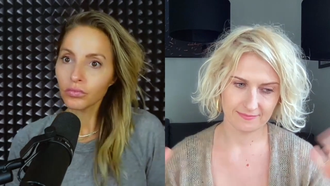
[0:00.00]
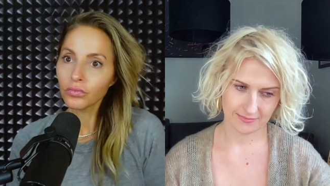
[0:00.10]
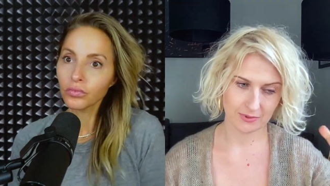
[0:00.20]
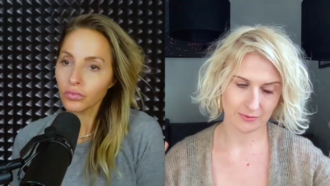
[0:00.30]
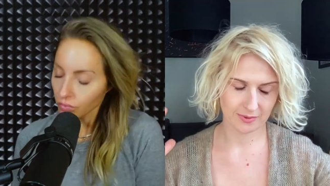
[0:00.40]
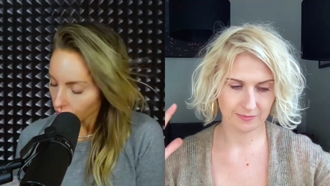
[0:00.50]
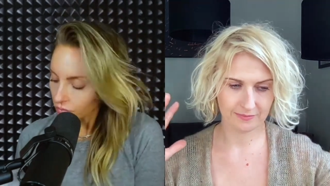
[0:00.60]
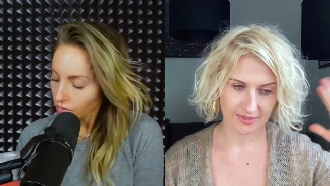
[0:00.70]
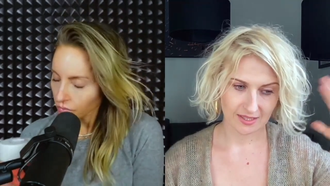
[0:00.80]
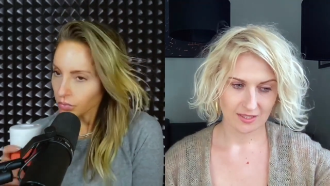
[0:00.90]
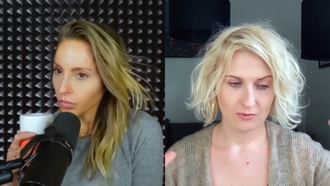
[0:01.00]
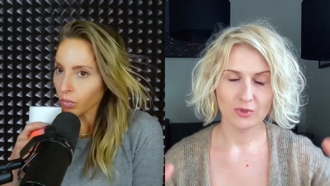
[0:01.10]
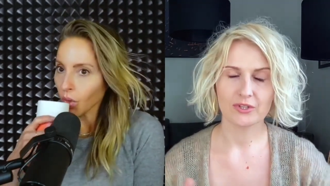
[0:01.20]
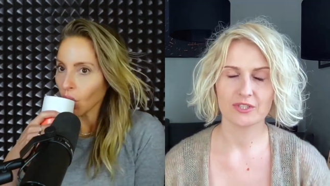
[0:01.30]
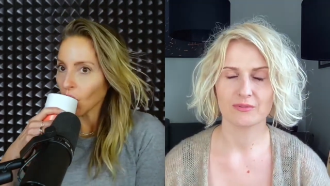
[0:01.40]
Speaker 1: you know the
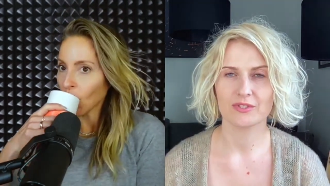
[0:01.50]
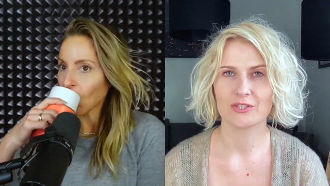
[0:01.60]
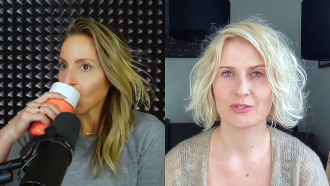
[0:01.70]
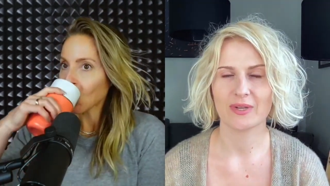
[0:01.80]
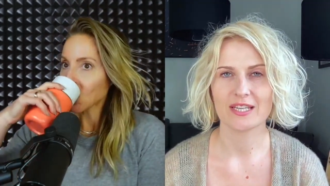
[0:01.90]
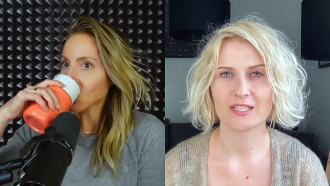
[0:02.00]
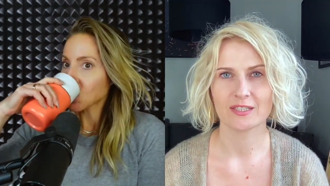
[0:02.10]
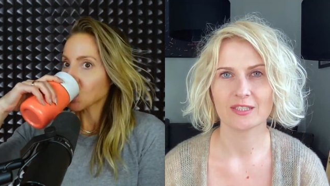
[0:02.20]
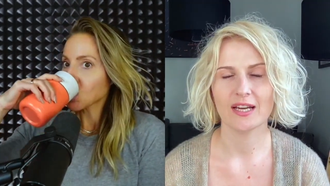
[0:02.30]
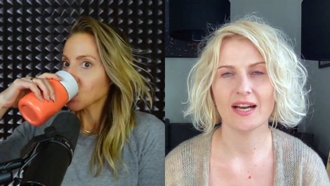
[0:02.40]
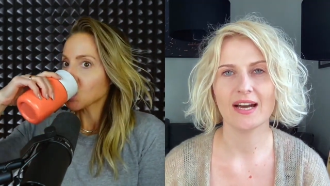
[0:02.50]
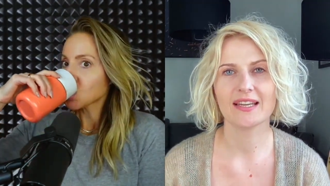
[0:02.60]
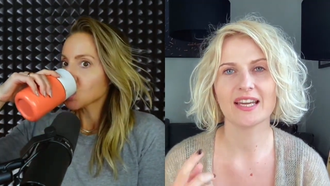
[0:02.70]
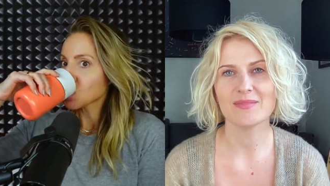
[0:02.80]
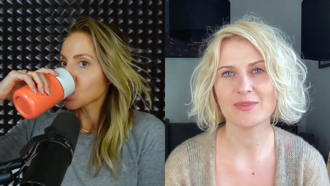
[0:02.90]
war zone situation. I
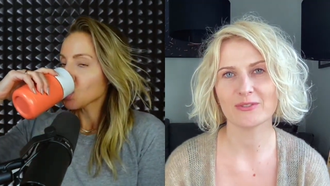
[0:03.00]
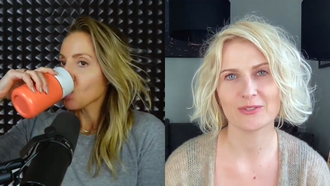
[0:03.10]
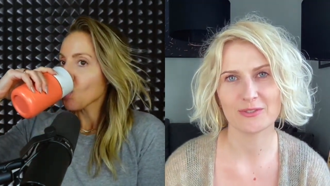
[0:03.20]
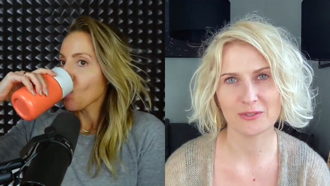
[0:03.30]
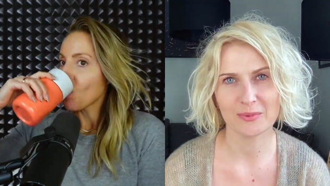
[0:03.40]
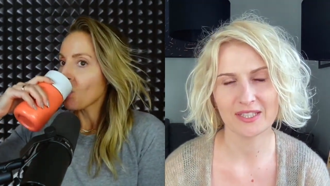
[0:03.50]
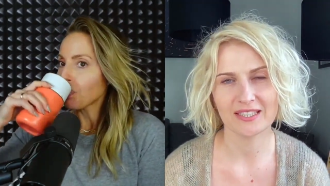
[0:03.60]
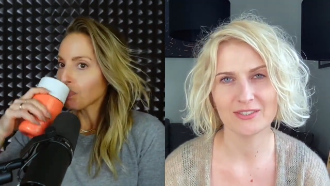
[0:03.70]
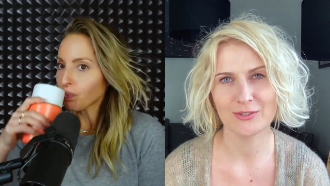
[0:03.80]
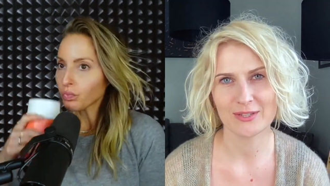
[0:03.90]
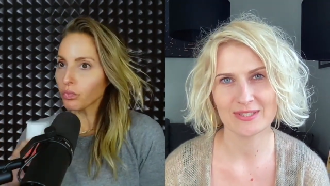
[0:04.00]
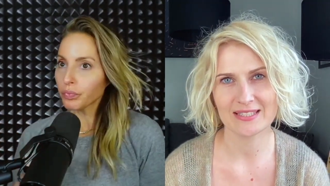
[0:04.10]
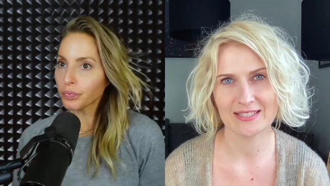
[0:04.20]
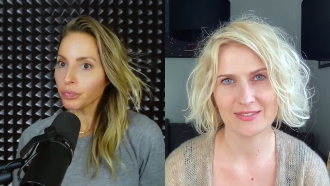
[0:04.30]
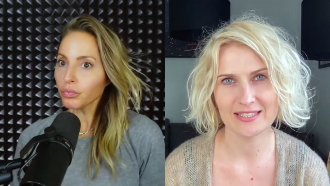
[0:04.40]
came across your work in
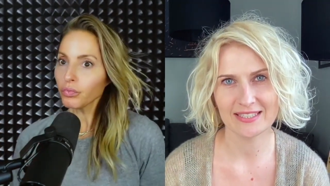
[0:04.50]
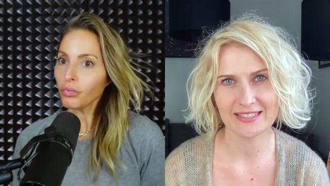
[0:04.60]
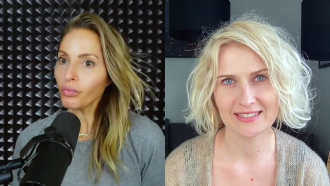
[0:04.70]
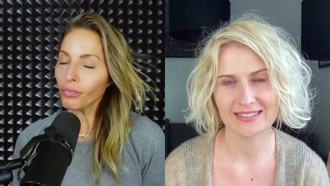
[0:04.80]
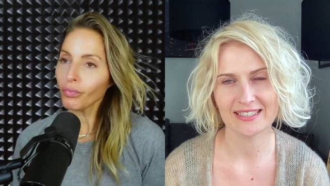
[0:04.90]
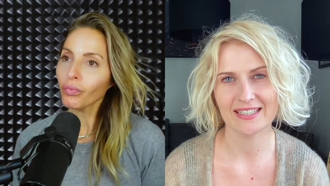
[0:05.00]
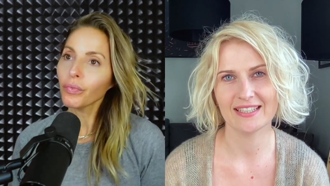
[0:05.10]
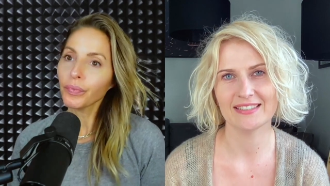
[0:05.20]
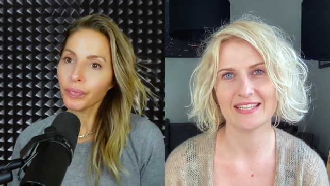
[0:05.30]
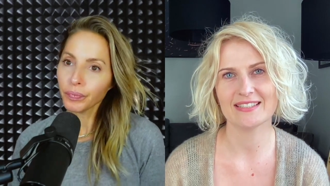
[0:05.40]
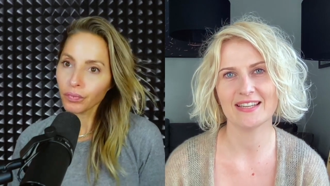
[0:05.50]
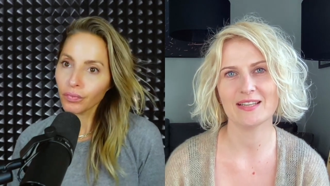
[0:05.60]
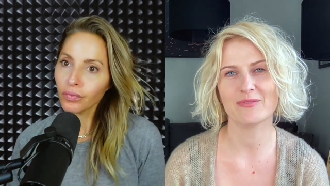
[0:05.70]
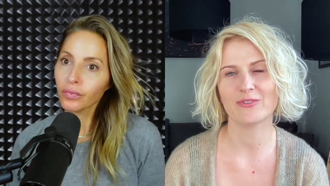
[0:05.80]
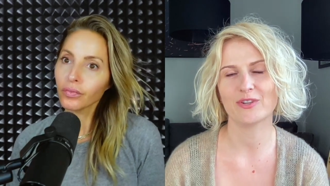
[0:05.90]
2017, and I signed
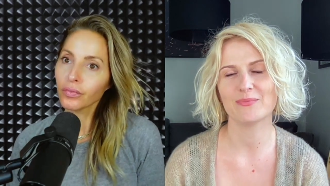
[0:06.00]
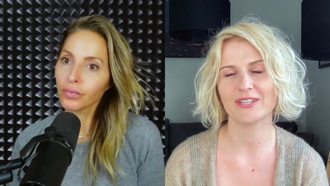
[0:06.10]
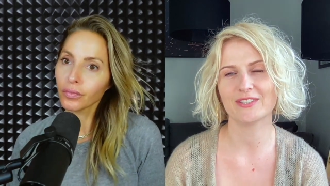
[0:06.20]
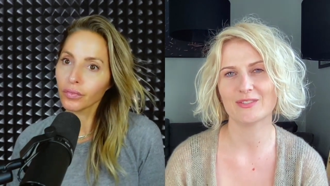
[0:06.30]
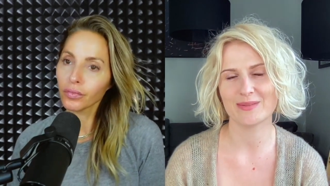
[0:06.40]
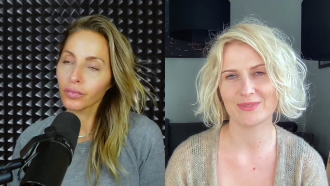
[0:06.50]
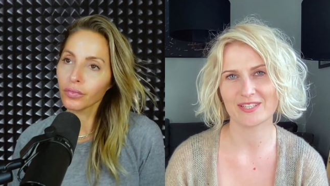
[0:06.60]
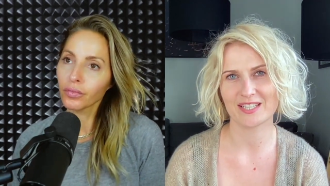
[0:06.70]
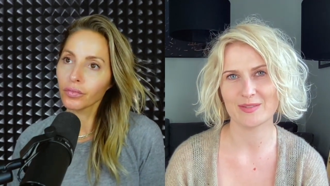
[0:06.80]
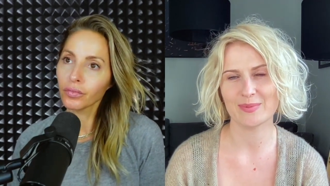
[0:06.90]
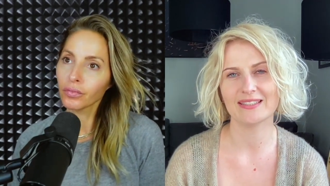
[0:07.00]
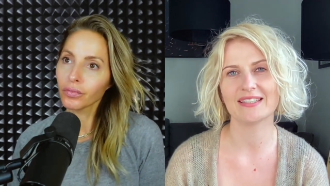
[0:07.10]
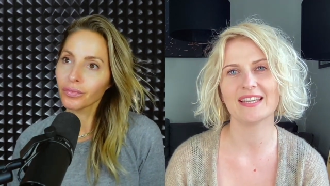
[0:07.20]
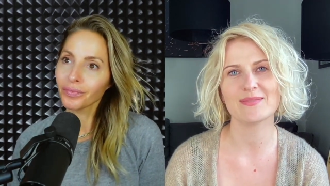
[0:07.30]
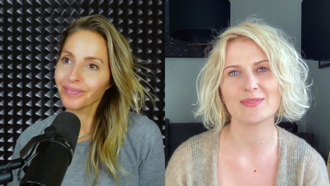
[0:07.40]
up for a Miracle membership, and
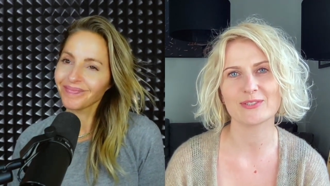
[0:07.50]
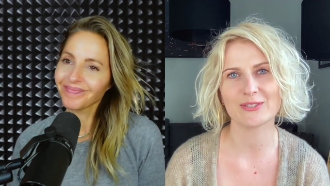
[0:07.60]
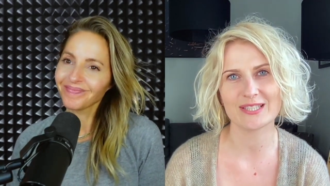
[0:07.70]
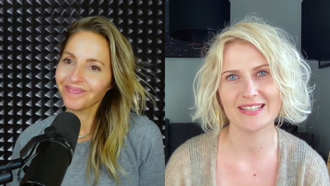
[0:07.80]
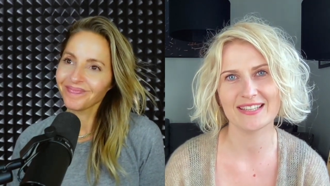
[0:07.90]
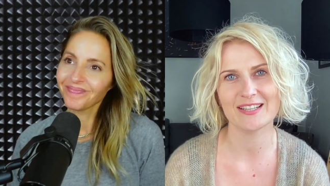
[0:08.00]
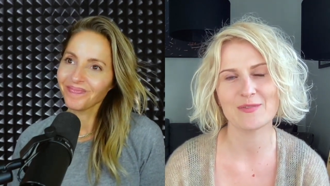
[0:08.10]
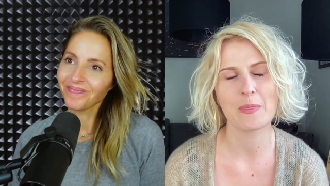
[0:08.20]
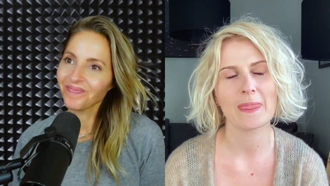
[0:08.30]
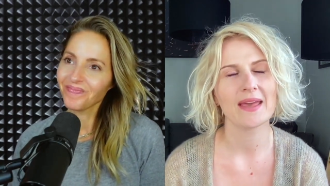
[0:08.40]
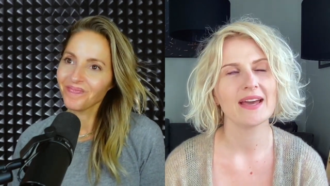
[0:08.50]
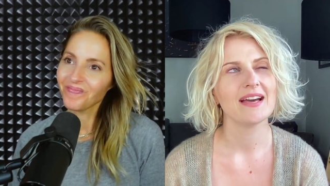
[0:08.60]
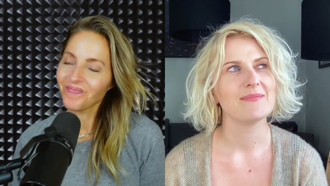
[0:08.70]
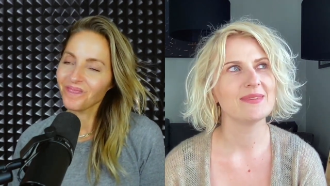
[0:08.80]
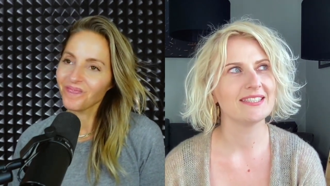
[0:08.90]
I came across the
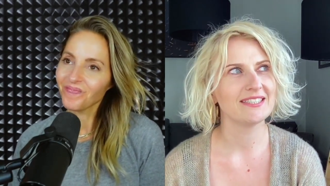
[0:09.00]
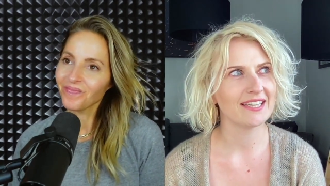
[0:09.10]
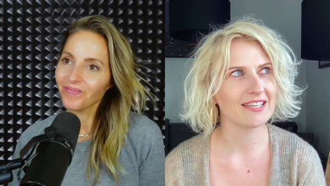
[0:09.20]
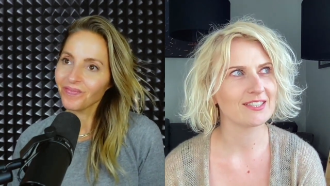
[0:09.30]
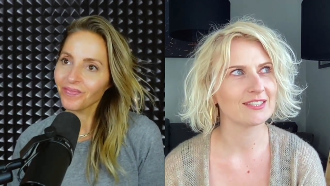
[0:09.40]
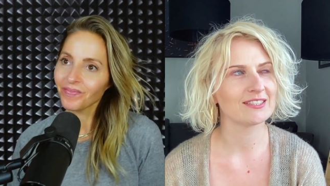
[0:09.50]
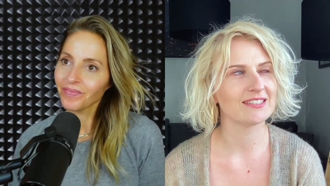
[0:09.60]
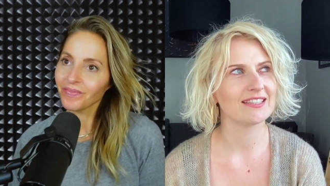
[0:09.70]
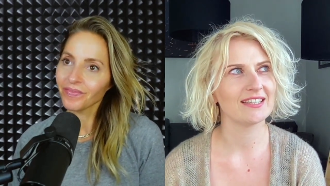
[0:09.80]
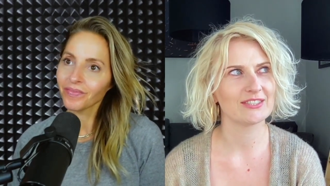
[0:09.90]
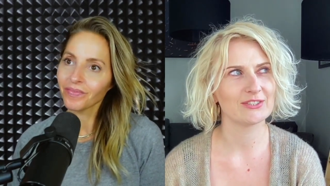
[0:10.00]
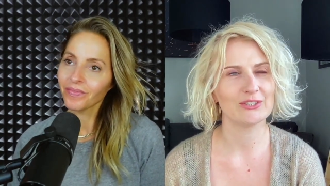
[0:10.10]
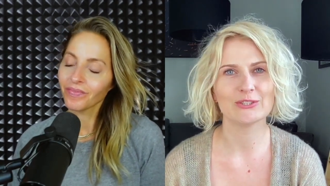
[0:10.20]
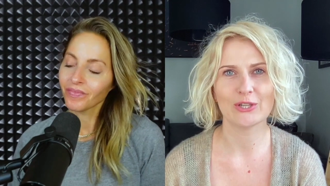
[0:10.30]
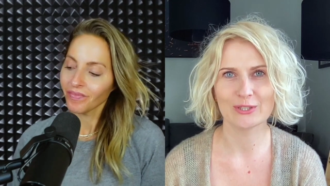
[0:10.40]
meditation that is
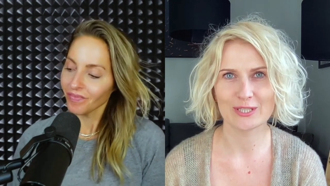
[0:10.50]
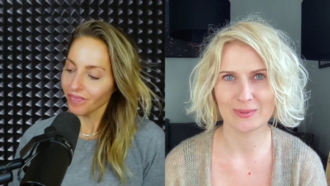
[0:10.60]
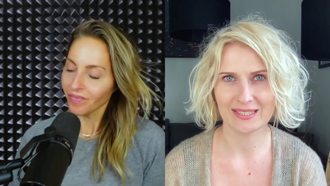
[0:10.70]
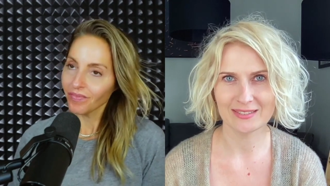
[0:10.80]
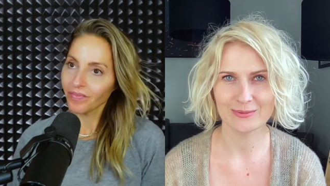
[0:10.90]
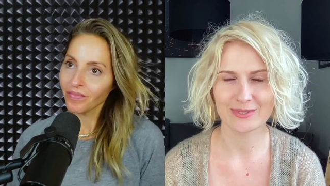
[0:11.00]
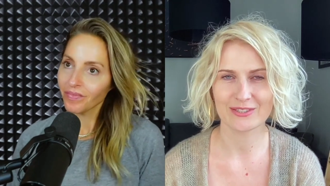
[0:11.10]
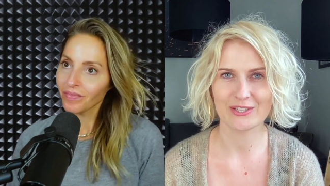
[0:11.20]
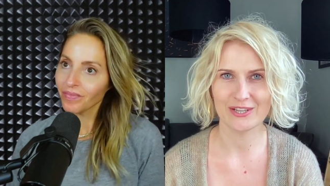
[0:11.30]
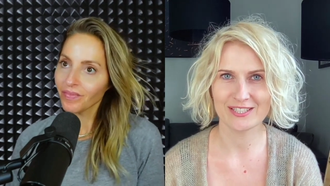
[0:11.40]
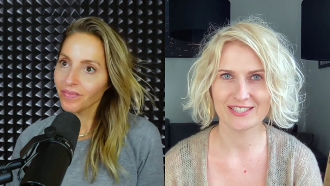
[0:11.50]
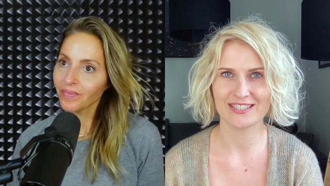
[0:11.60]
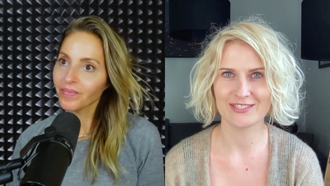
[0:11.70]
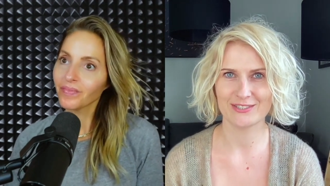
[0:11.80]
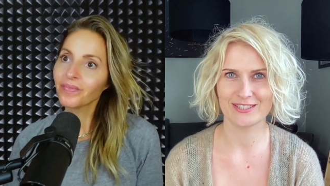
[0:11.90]
called All Is Well with Josh
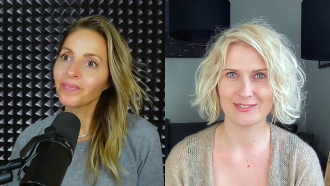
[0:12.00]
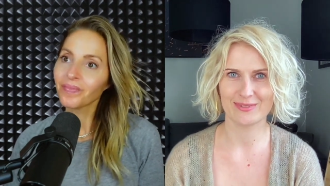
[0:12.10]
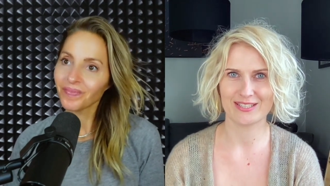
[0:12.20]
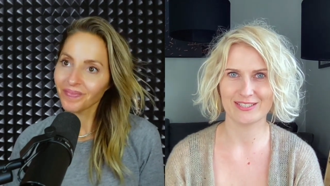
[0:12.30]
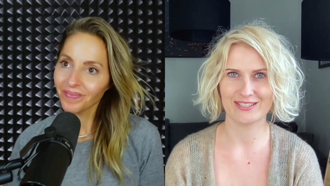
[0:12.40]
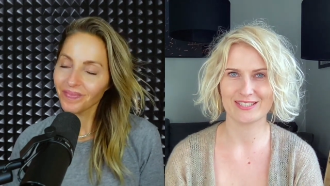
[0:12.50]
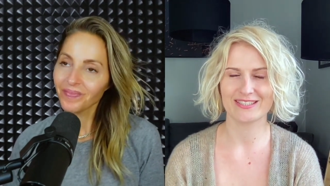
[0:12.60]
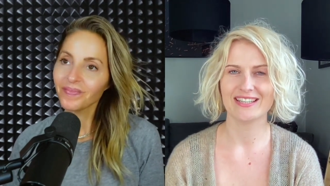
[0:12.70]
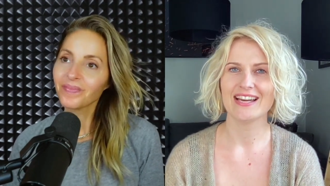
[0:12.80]
that you did with Josh,